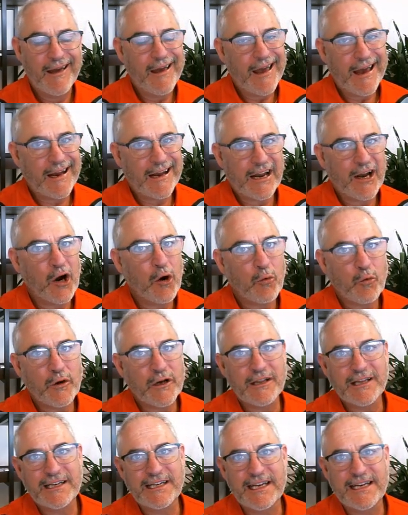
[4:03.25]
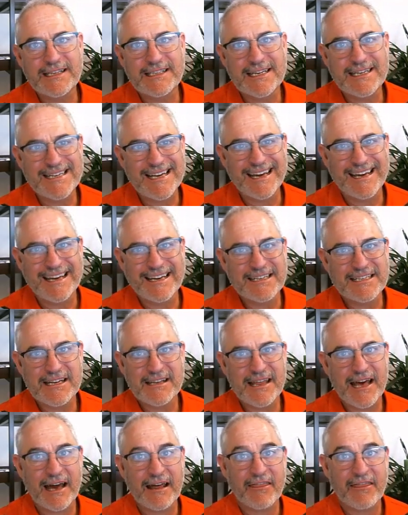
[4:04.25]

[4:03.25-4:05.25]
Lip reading: And I don't really need to dig into that.